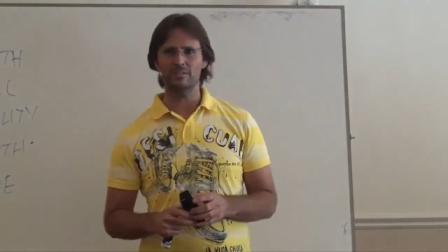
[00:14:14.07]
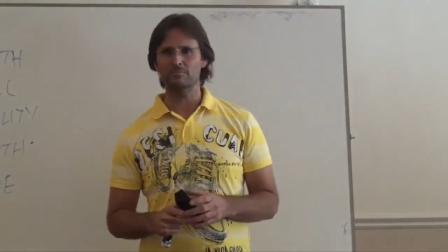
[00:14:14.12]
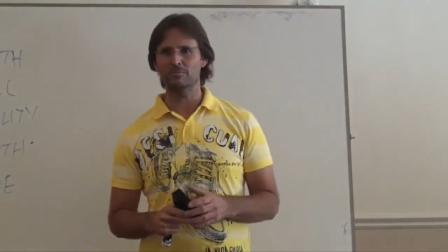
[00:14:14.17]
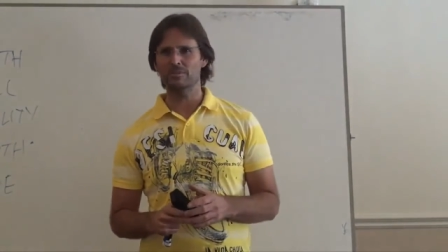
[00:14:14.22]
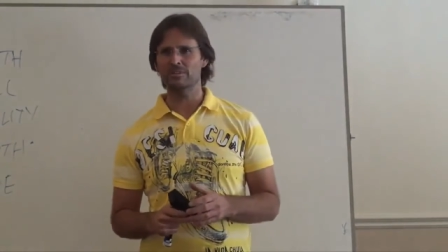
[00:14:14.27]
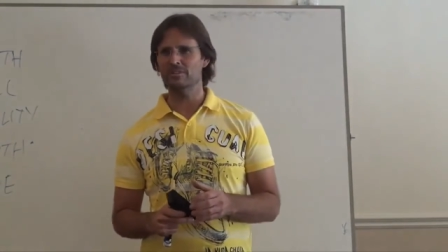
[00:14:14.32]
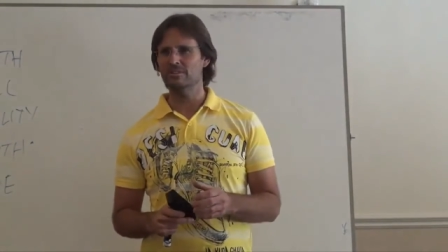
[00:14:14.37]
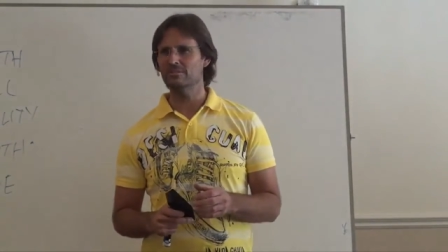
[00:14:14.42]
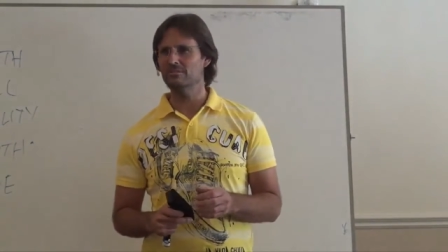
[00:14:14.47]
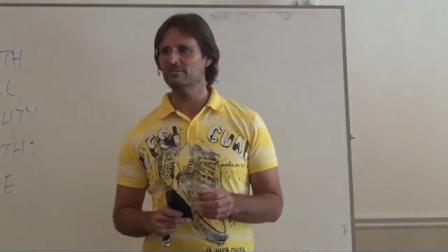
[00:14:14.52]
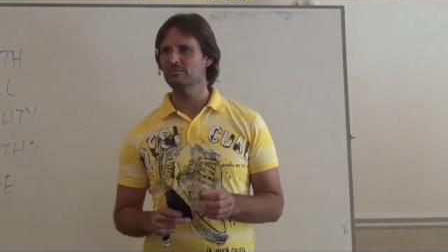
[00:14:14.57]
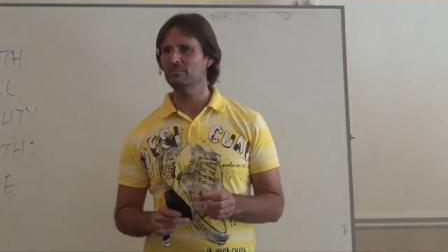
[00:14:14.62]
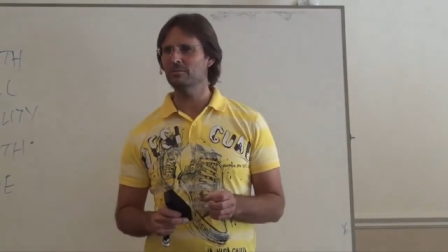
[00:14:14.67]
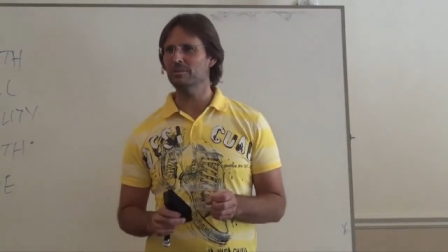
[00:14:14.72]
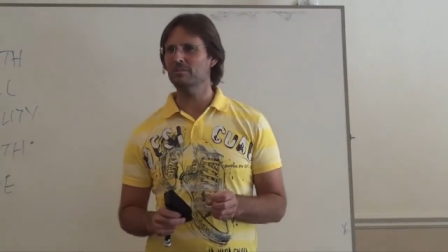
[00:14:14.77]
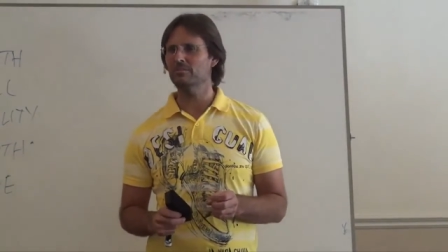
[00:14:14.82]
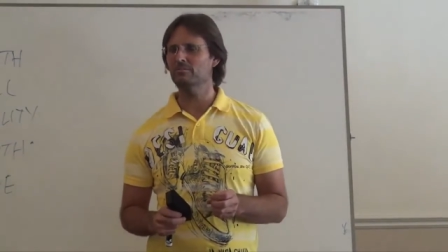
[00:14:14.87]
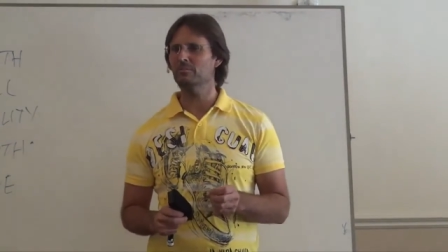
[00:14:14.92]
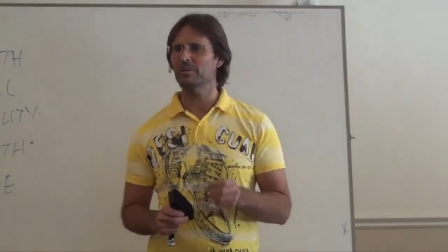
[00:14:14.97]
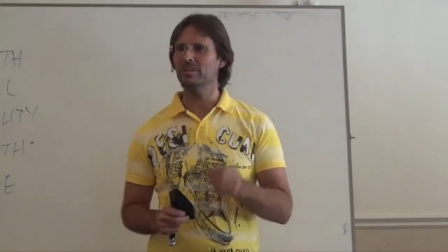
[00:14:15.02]
And we,
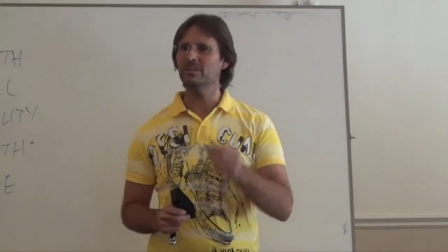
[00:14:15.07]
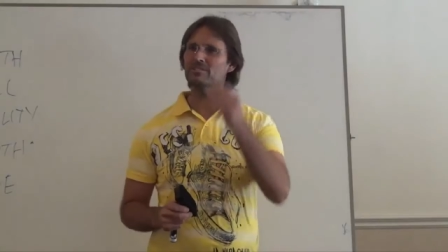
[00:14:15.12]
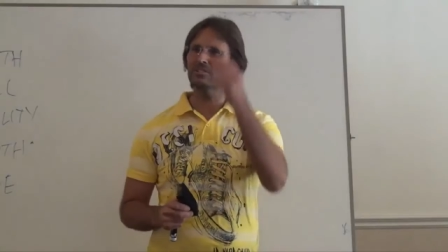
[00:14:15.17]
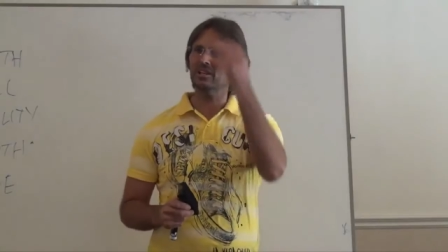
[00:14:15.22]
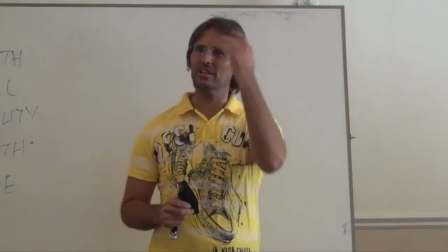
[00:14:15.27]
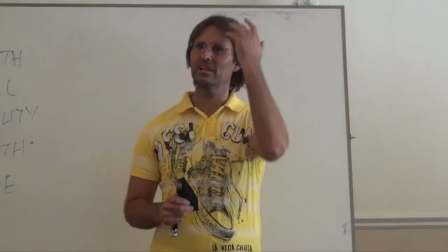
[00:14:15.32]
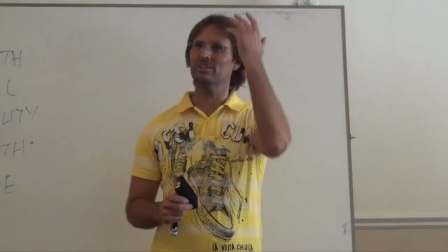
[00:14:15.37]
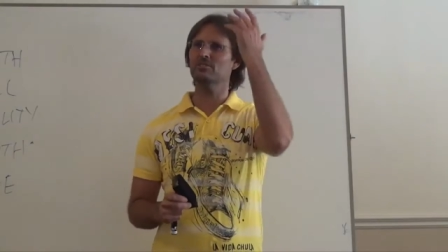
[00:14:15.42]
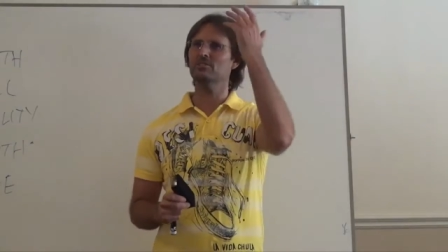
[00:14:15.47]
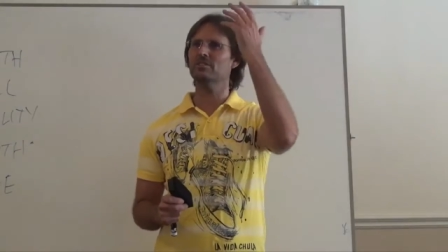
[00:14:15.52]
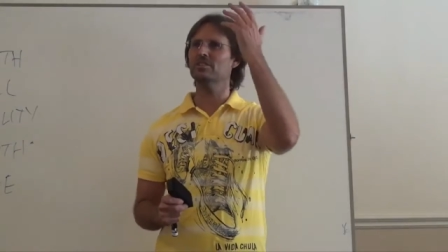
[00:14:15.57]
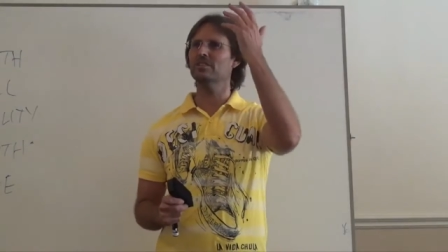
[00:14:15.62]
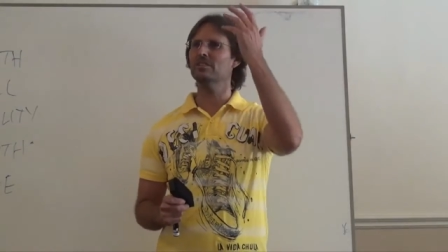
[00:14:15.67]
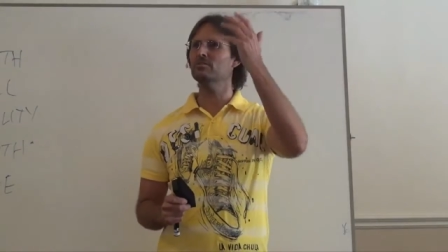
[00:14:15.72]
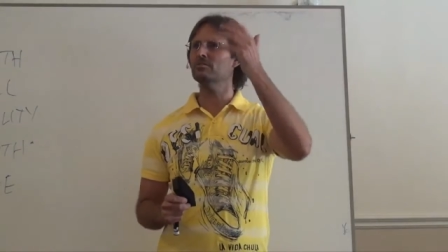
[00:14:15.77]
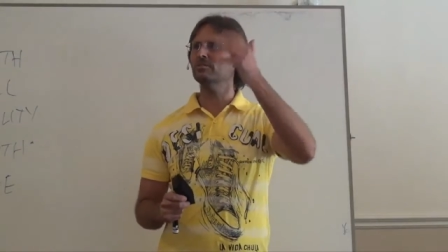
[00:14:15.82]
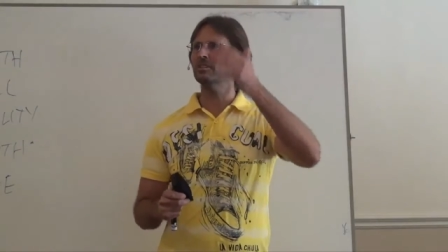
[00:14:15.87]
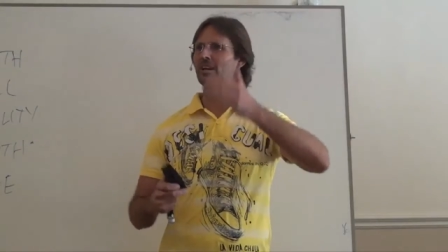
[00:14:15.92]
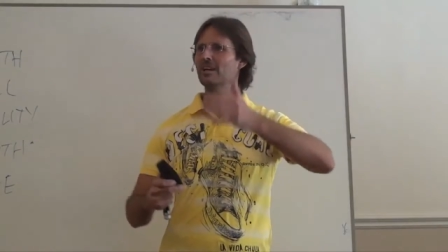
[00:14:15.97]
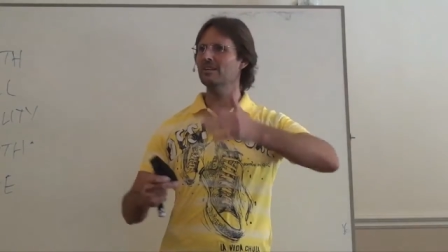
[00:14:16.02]
we, we intellectually
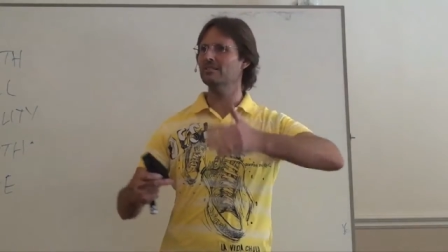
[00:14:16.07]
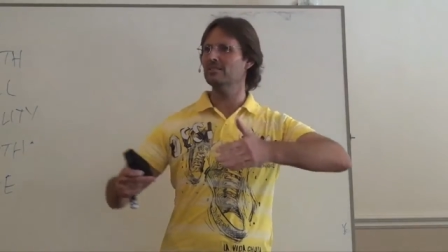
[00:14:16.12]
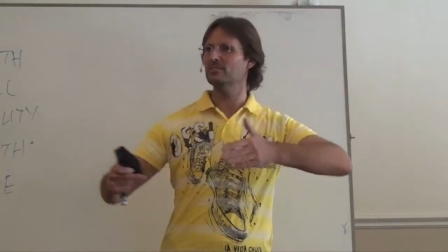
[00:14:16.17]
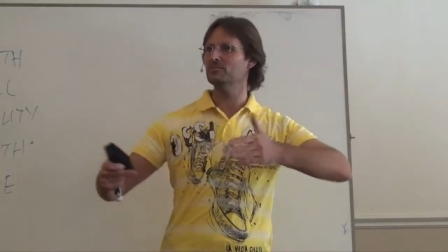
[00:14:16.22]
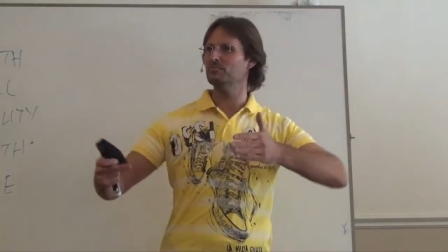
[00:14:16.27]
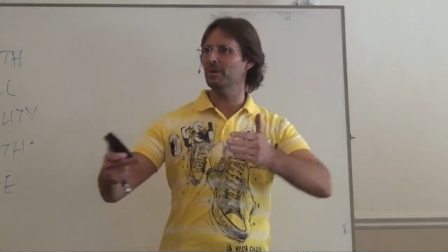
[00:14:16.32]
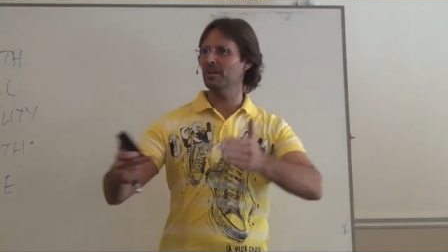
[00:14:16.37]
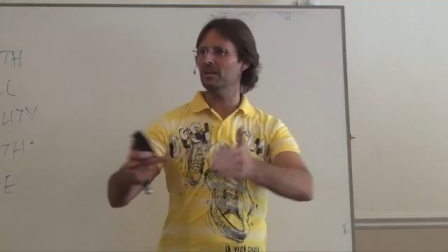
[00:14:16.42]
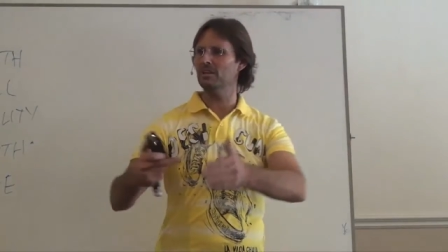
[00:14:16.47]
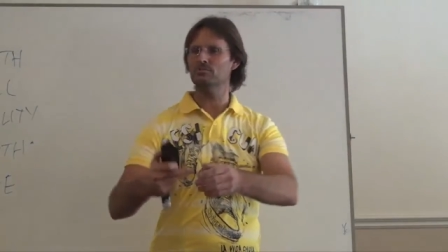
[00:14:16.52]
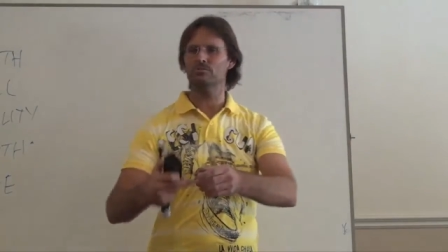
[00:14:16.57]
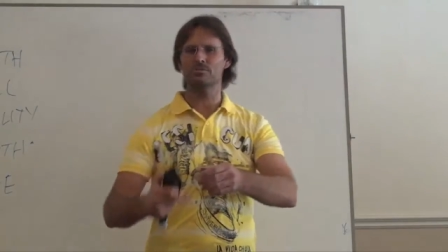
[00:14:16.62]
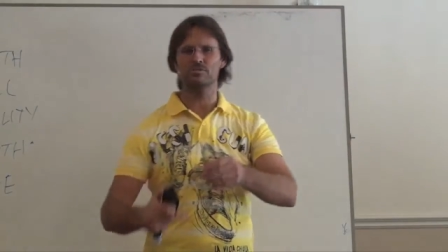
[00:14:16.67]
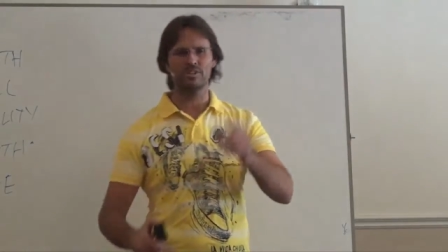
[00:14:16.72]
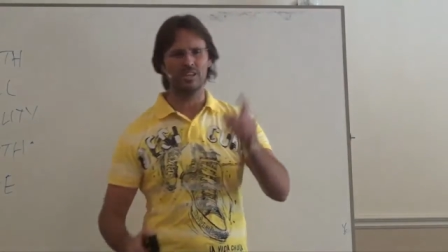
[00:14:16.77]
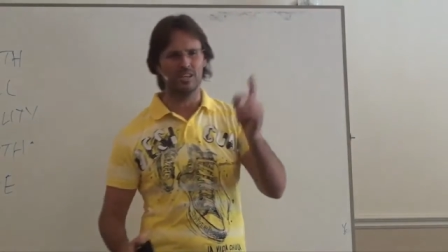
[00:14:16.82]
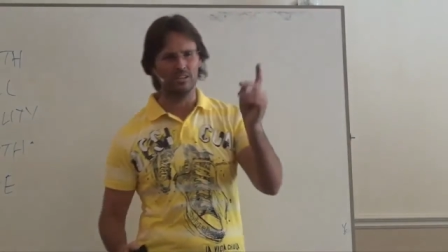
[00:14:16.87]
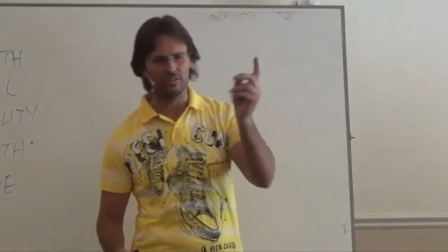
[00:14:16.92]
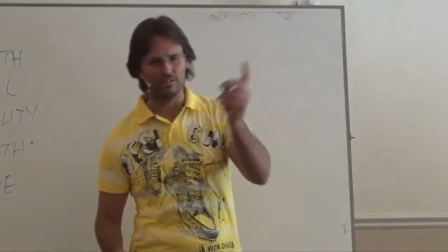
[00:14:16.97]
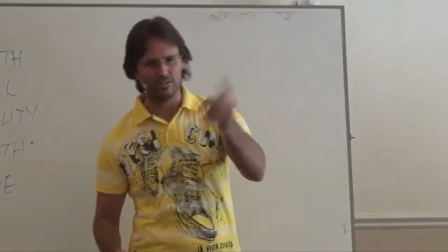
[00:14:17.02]
create these boundaries,
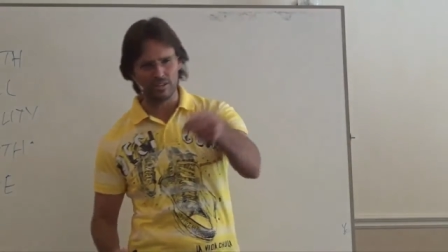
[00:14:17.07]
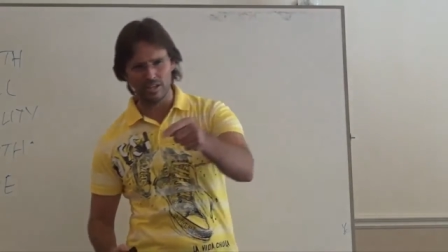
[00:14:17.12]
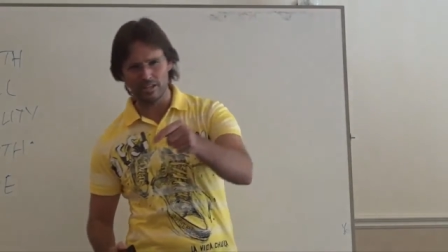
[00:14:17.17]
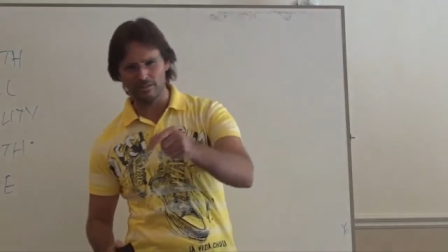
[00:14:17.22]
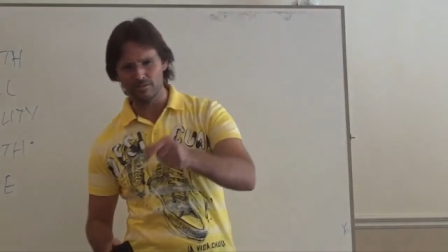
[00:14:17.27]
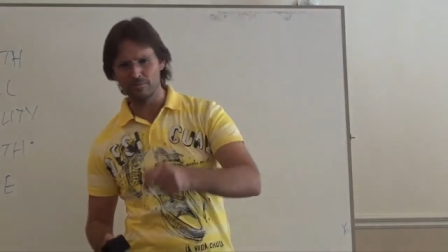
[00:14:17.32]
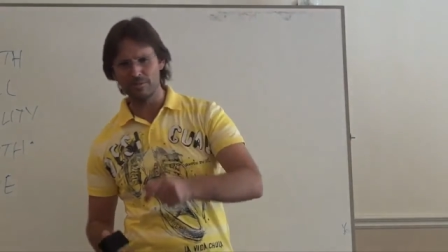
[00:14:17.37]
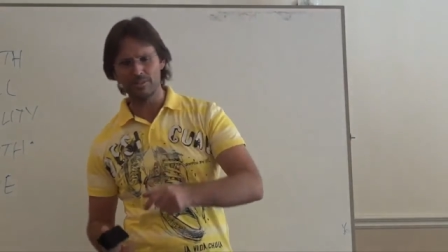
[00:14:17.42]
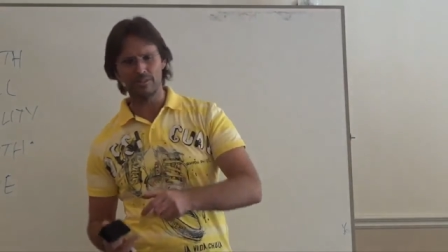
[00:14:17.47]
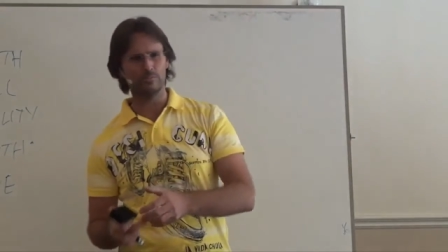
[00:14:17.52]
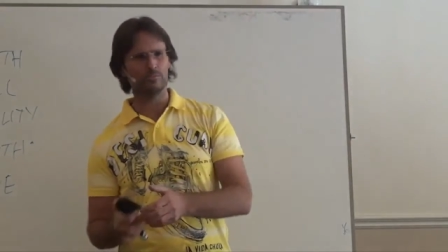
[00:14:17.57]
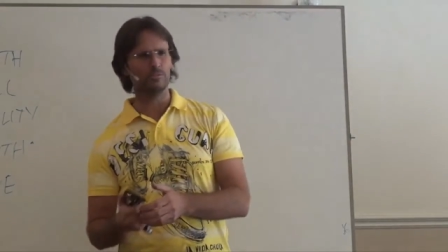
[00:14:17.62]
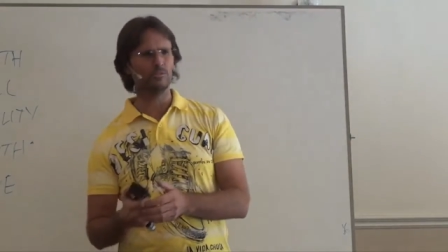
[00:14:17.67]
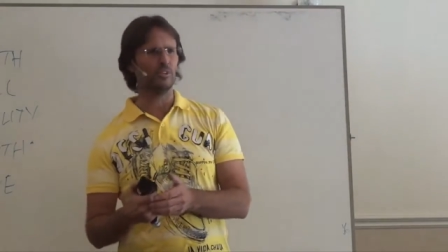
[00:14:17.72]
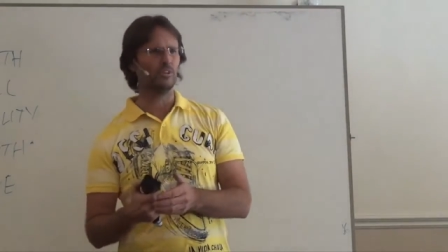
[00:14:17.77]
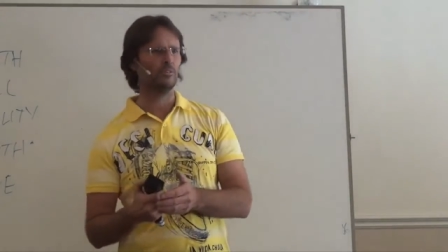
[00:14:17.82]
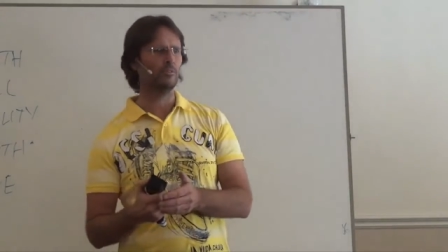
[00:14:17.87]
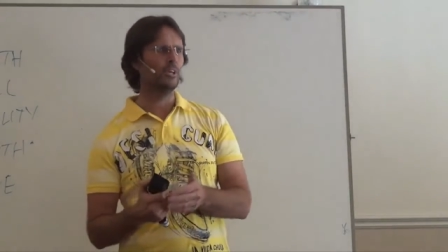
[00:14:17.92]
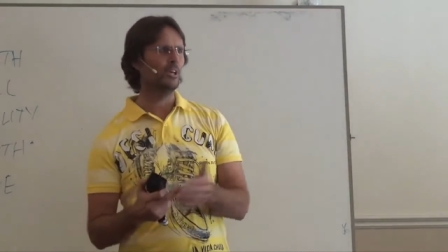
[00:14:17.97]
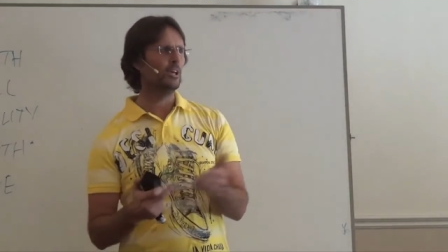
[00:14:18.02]
say, you can't spend any more
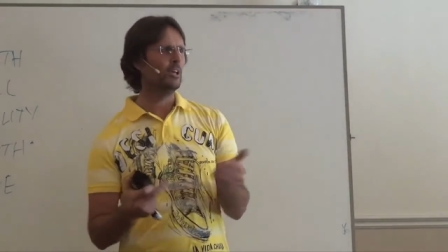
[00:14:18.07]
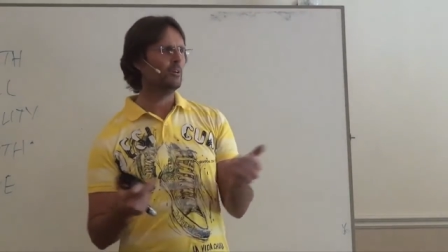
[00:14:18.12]
time.